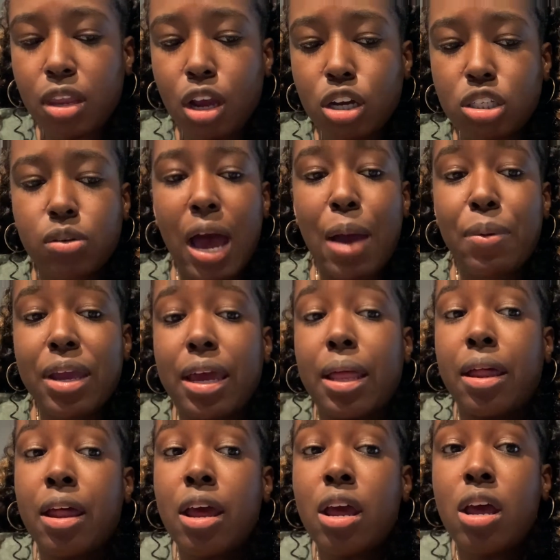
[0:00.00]
So I would get,
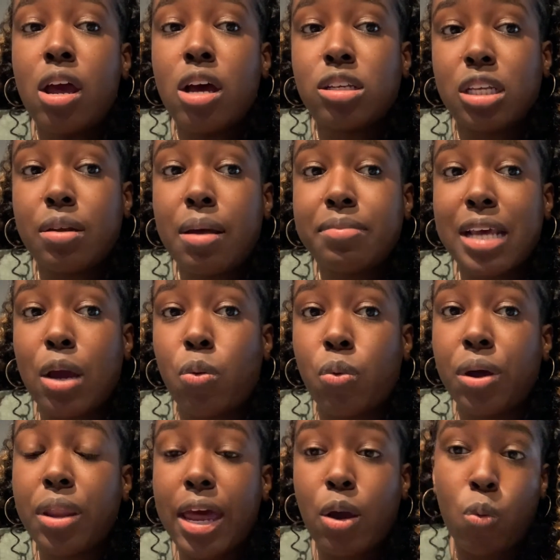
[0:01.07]
sometimes I
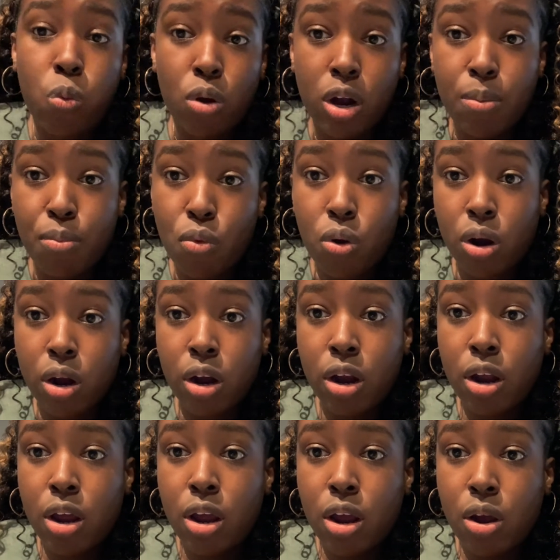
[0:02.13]
would like work more
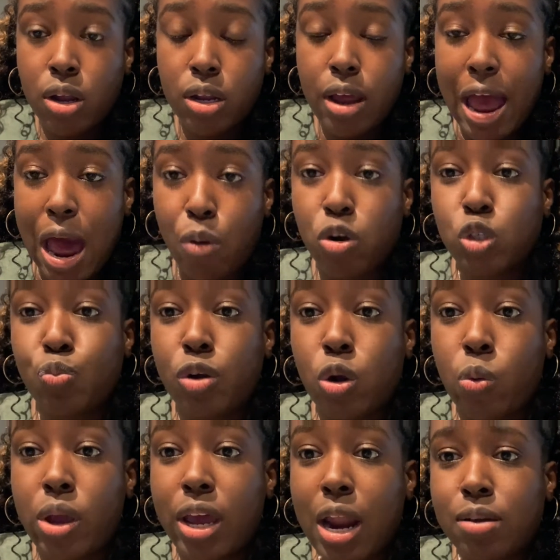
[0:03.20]
hours per
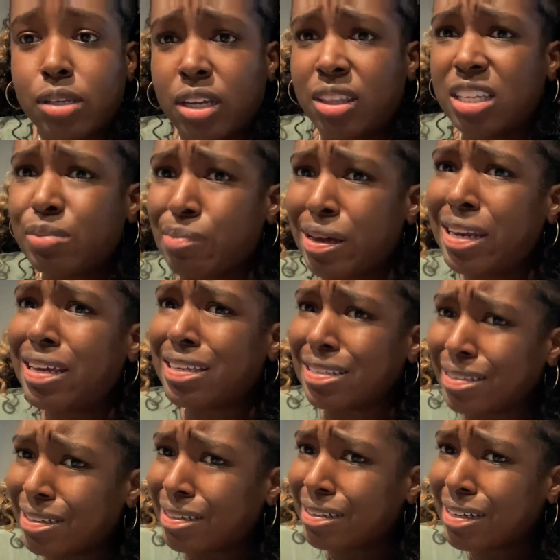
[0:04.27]
week and I was like, this money is
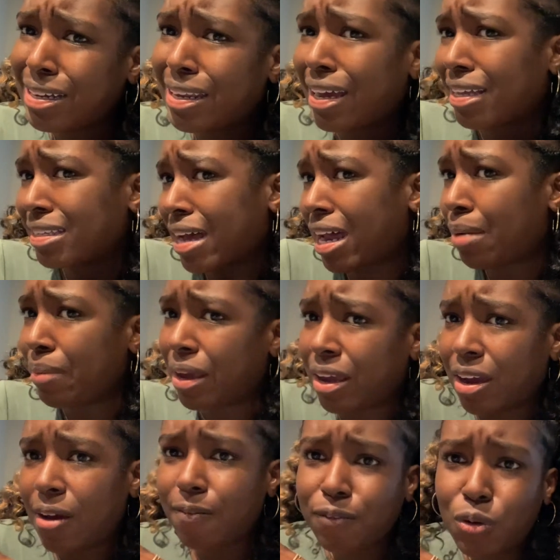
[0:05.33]
good, like it's kind of making
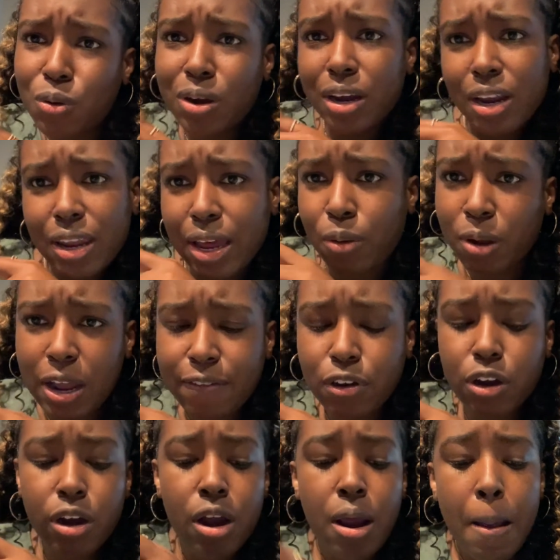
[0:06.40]
up for it, like
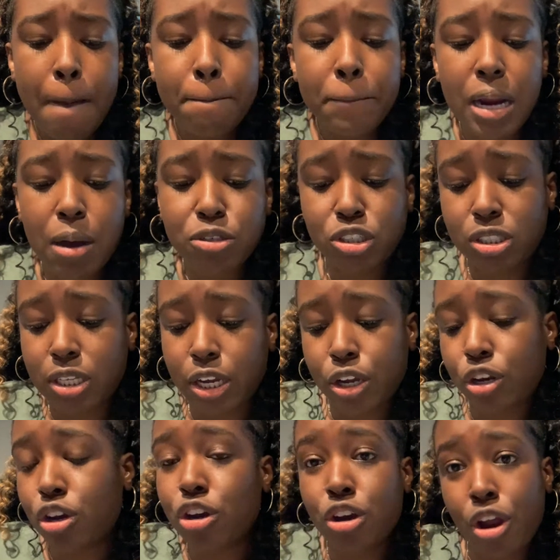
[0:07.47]
whatever. But I was just like,
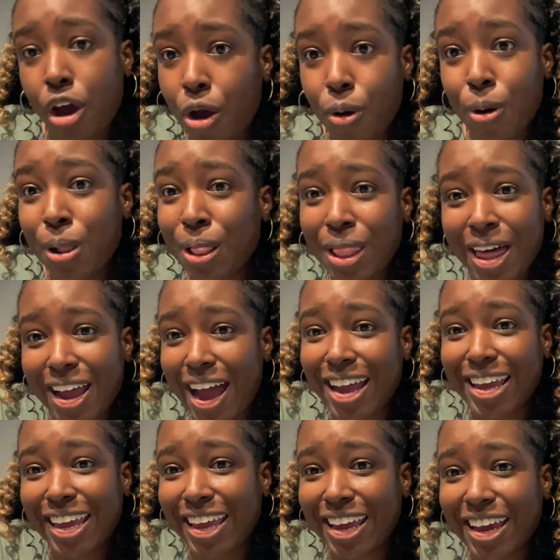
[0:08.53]
no, like I
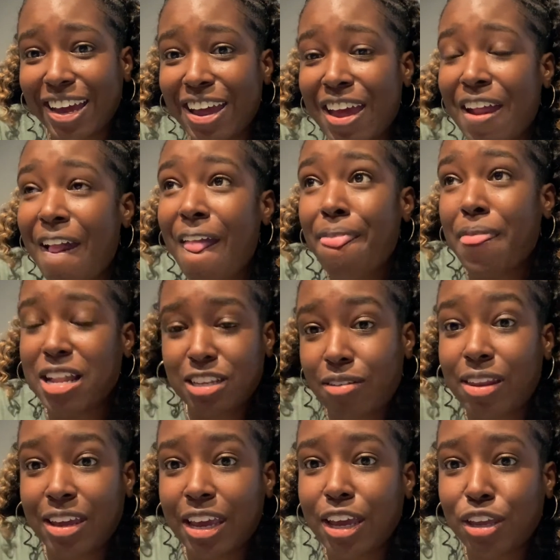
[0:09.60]
can't. That's how they
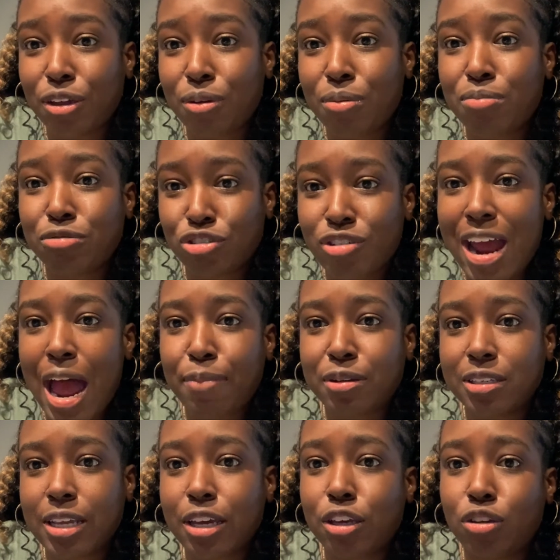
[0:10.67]
get you trapped, is
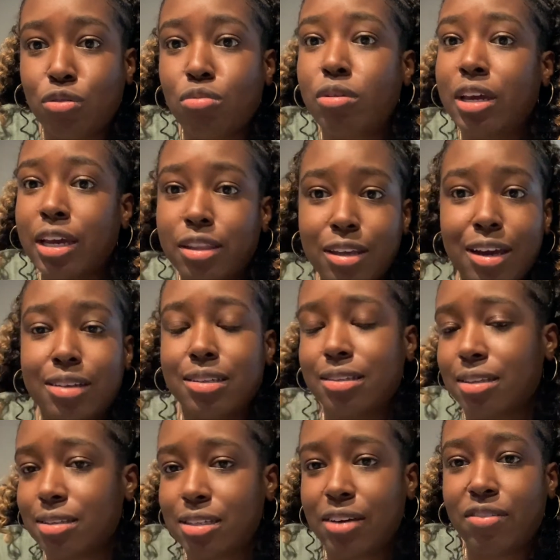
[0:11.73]
like you get the
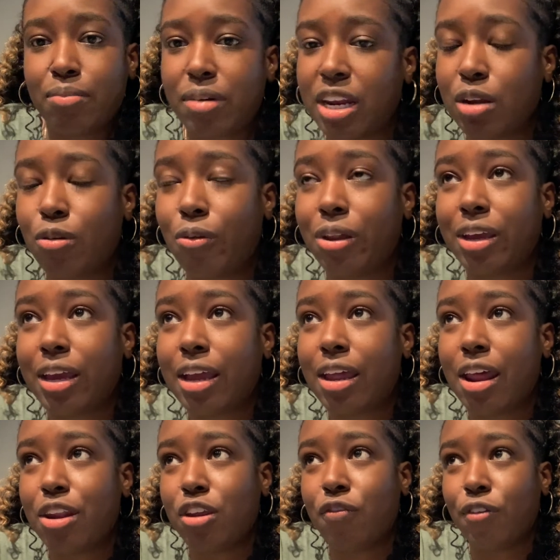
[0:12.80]
consistency of the money rolling in
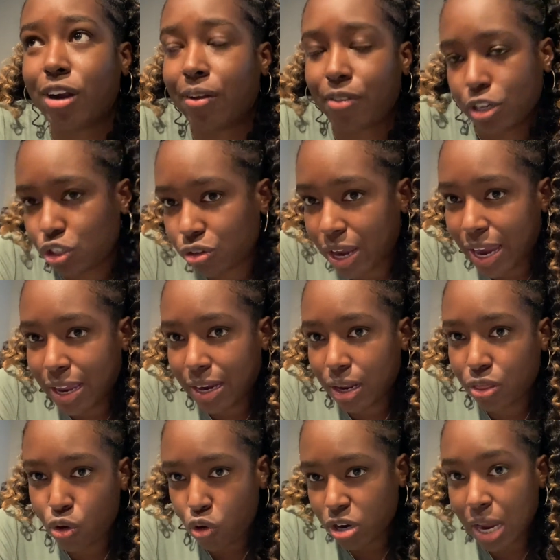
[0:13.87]
and you forget that you hate it
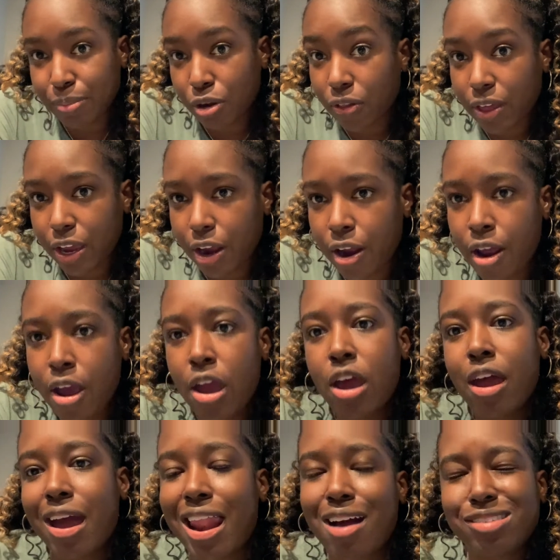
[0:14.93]
the whole time you're there.
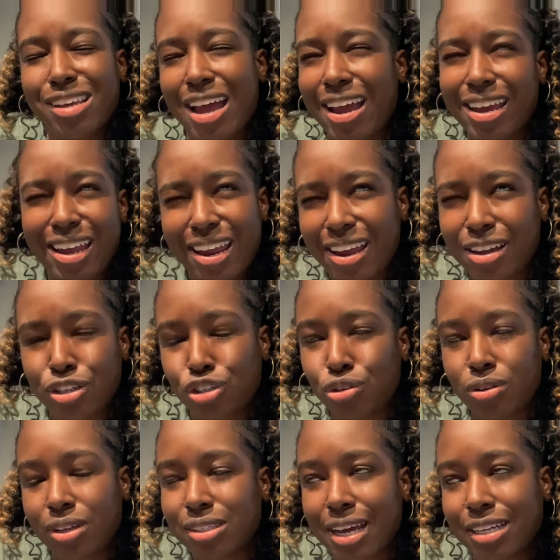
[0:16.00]
And I was like, I can't do
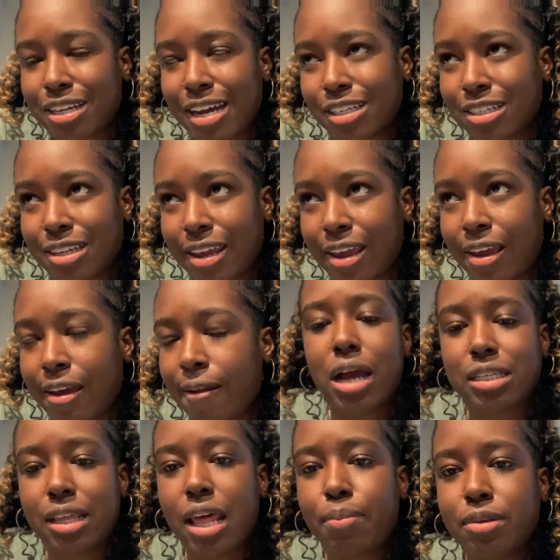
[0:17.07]
this. I just can't. I
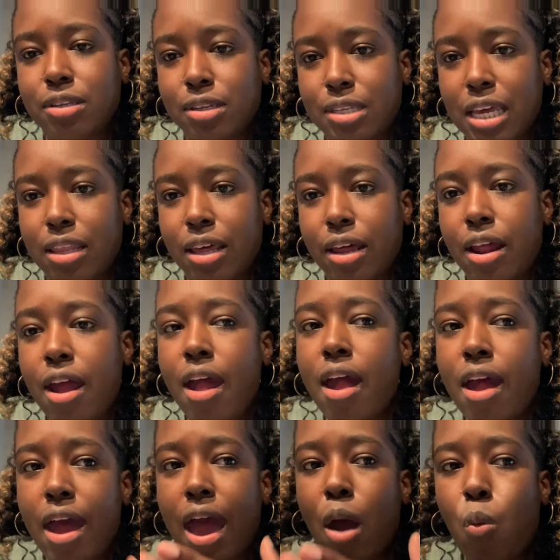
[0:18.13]
said that to say that
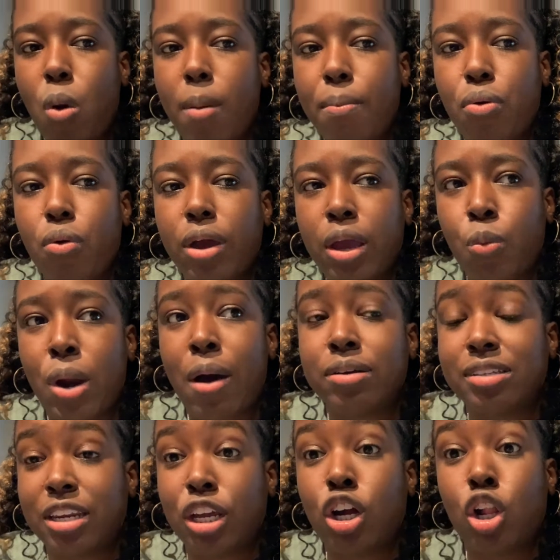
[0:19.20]
at one point when I was
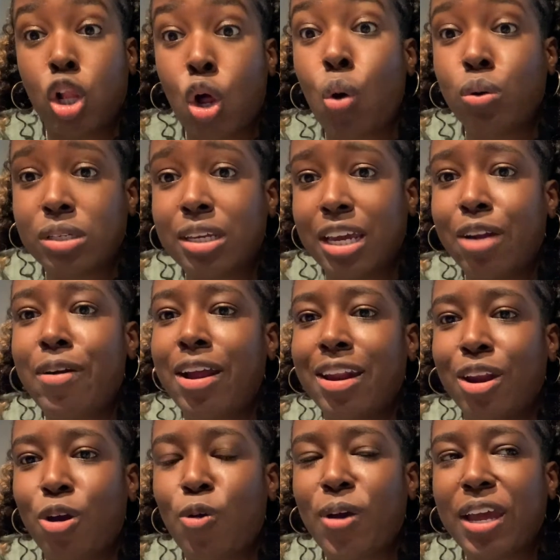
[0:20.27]
getting close to getting ready
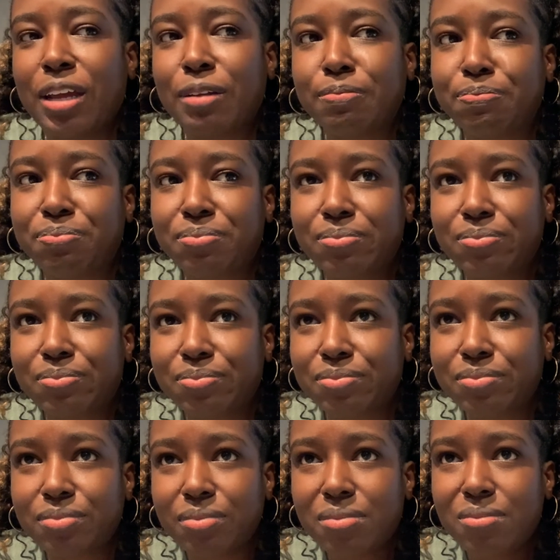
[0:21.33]
to quit,
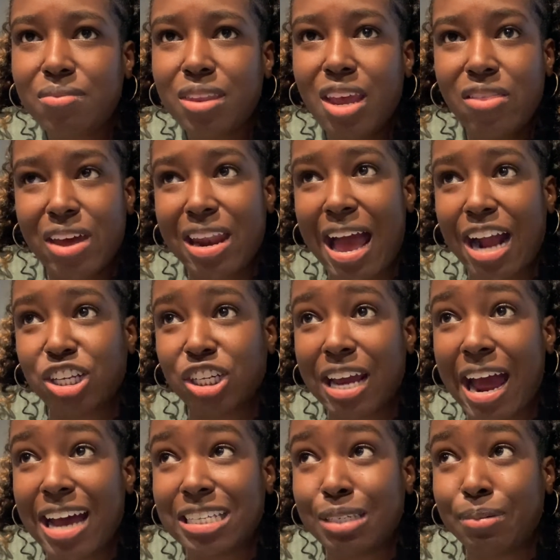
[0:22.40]
they'd actually
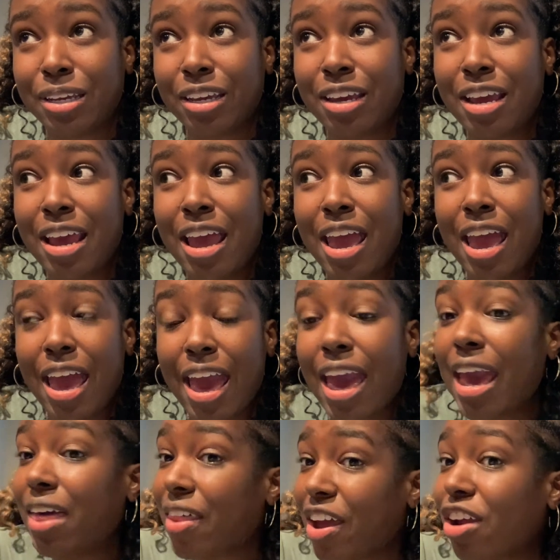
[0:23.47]
asked me,
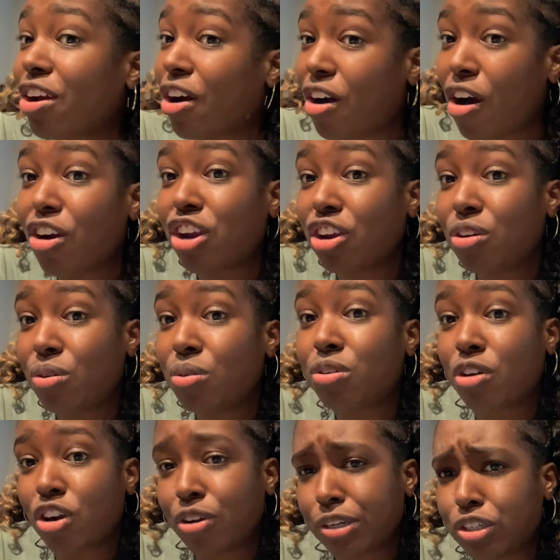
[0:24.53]
hey, like, are you
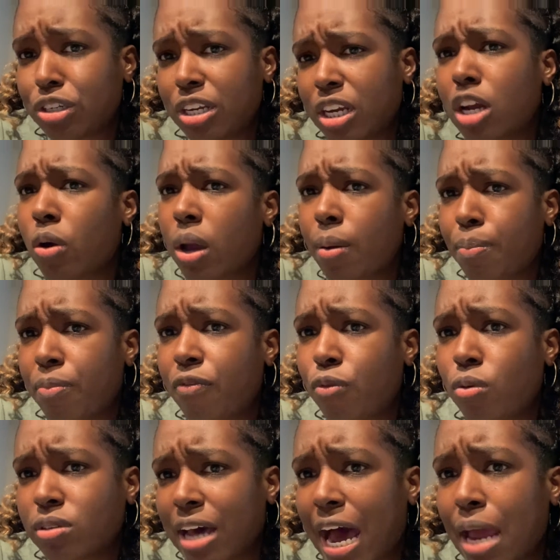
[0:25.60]
interested in going full
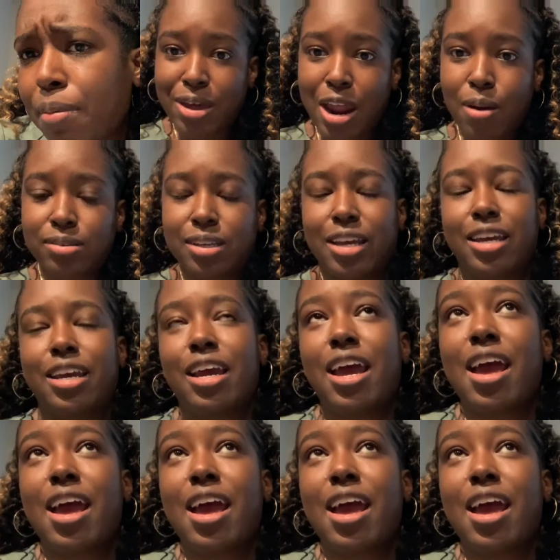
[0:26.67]
time? And I was like,